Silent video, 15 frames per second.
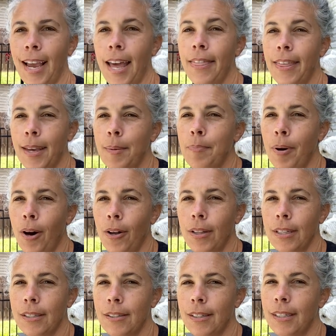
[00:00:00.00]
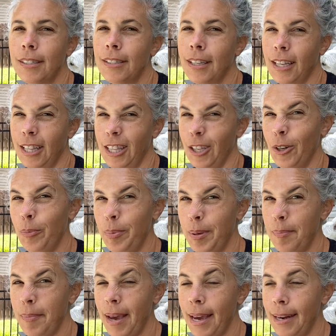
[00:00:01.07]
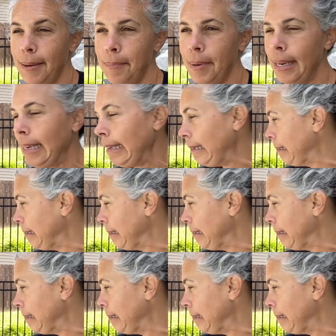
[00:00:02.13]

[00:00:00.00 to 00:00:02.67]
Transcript: I think Pollux is a little bit mad at me.